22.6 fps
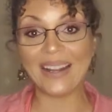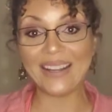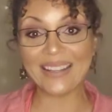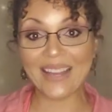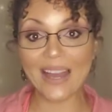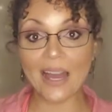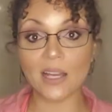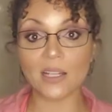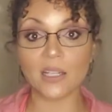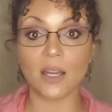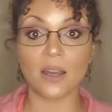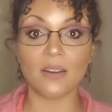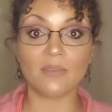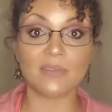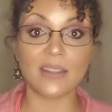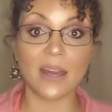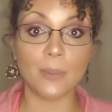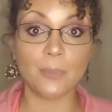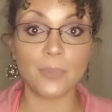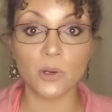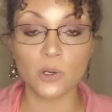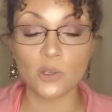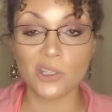again, of
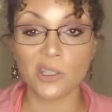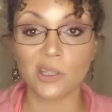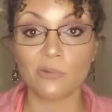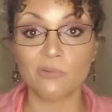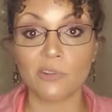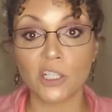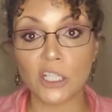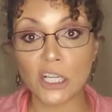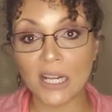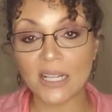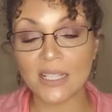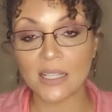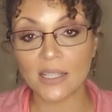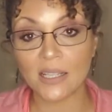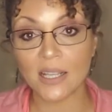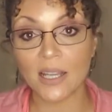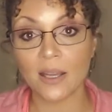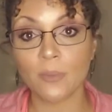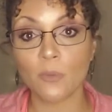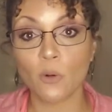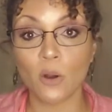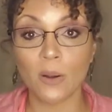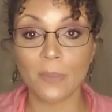that person rejecting
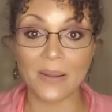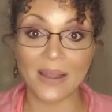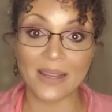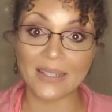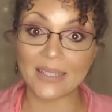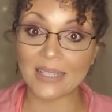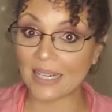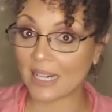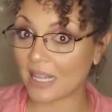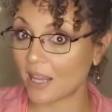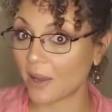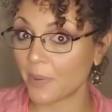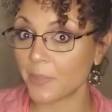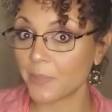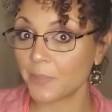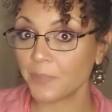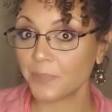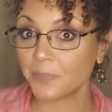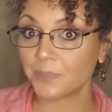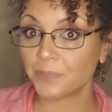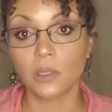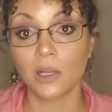them or abandoning them.